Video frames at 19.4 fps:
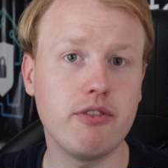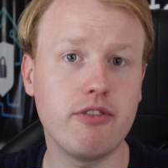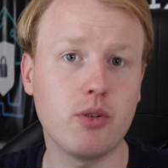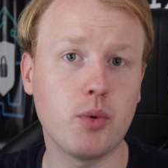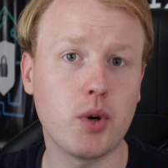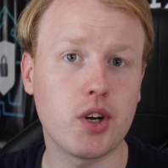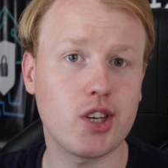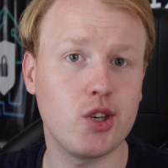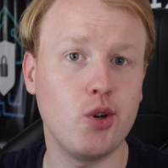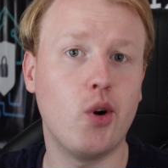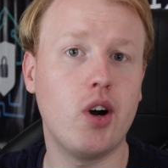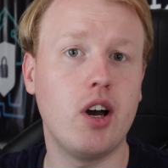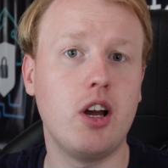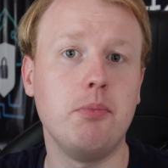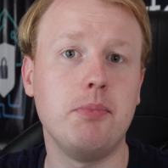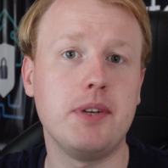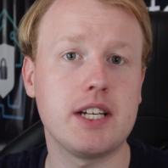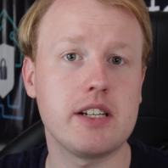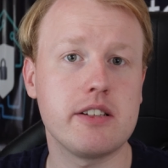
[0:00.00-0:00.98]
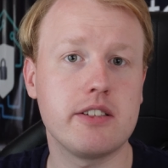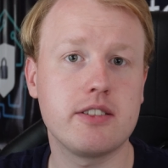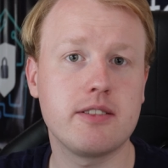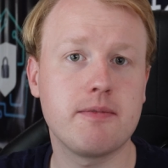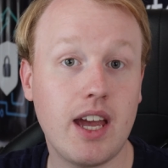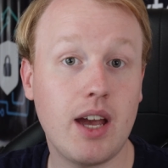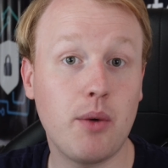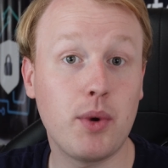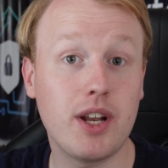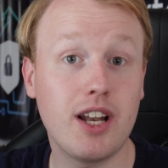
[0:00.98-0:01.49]
for what your home needs,
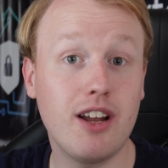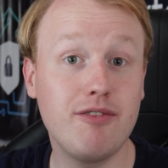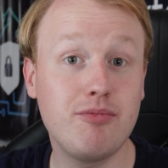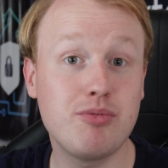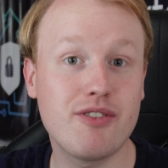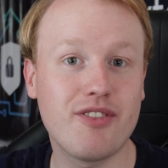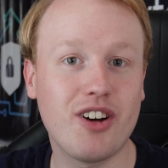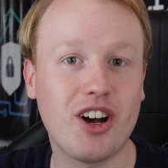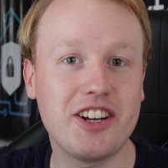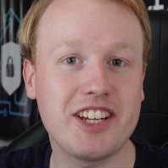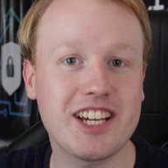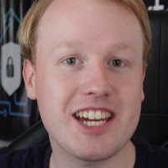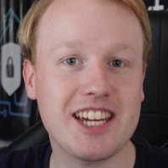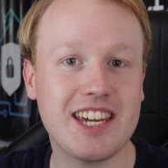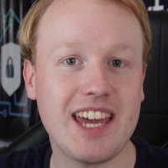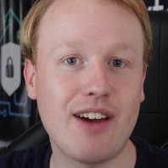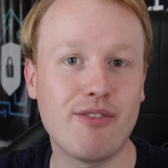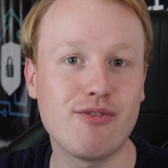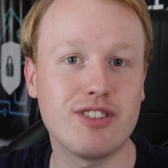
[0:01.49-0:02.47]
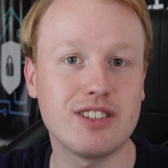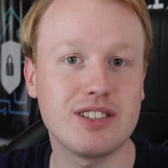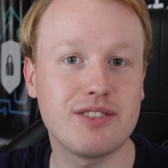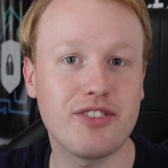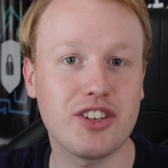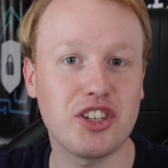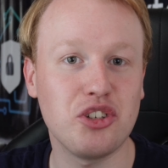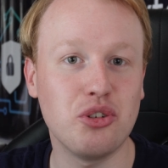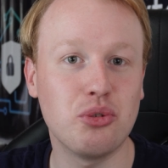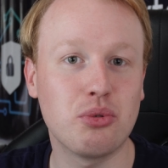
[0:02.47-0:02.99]
and we love providing a canvas
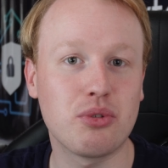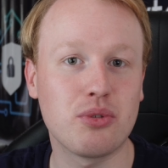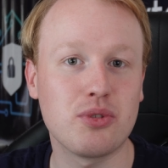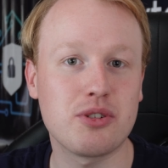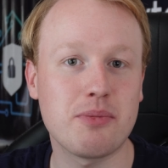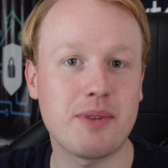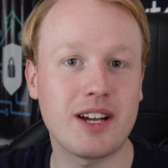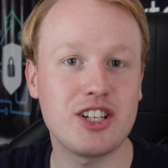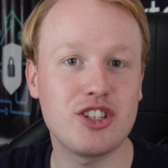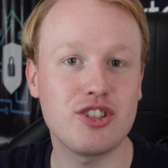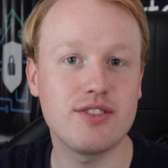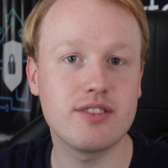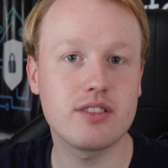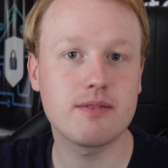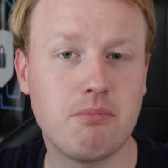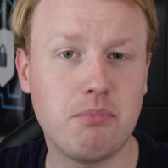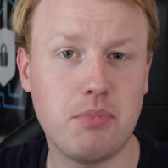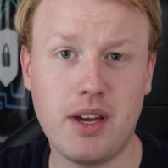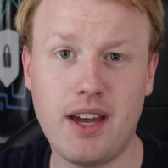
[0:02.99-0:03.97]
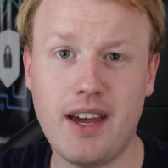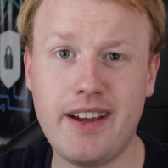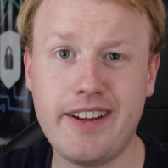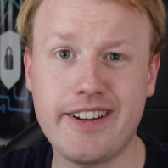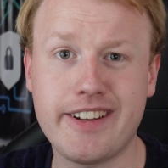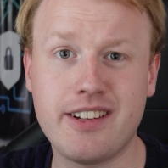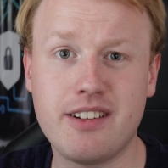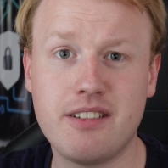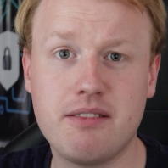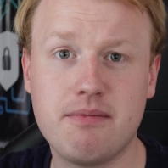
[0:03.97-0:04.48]
for your automations. But
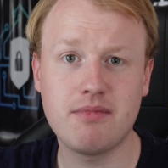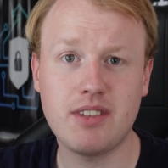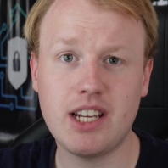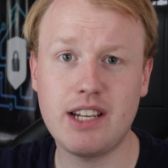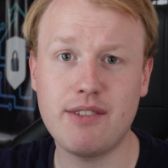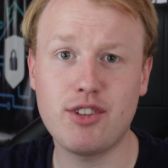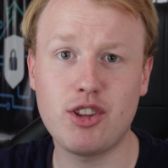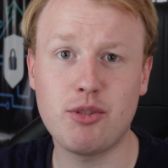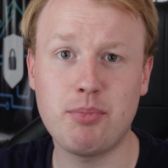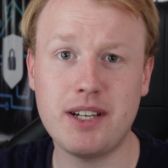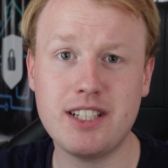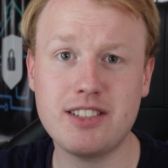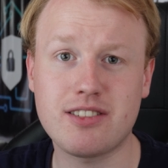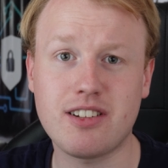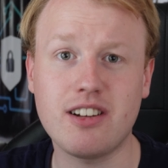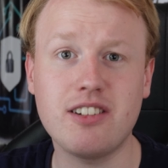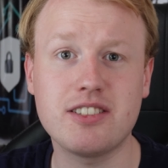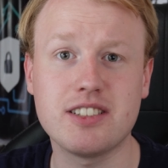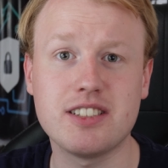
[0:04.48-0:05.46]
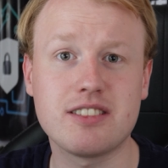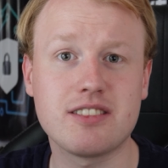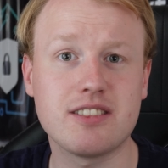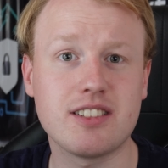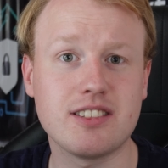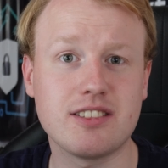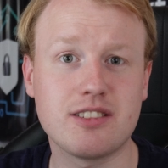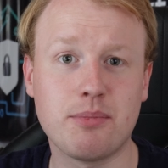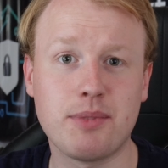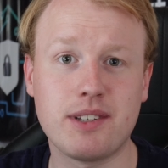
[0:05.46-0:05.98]
hey, even the best artist
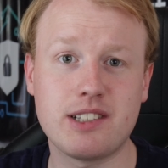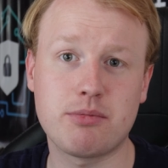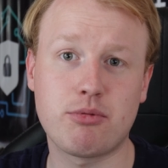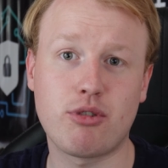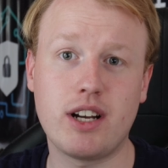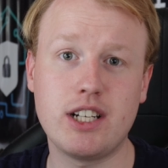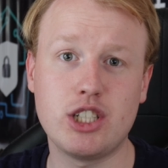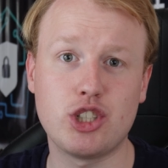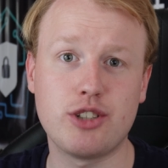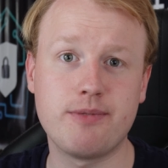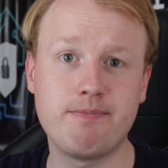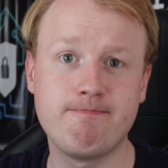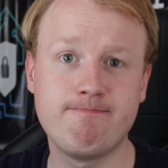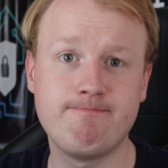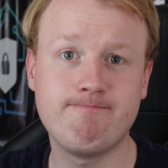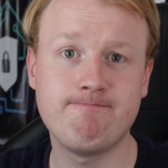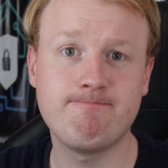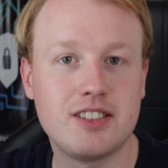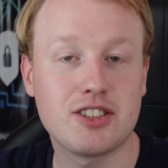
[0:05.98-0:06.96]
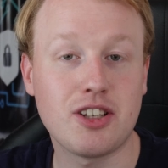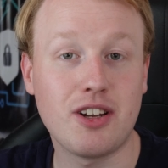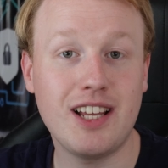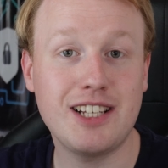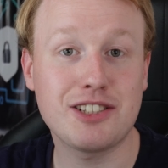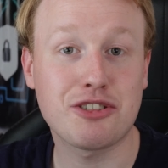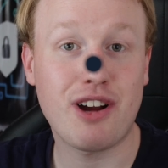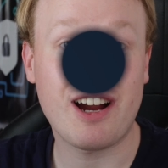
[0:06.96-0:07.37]
needs some inspiration. So let's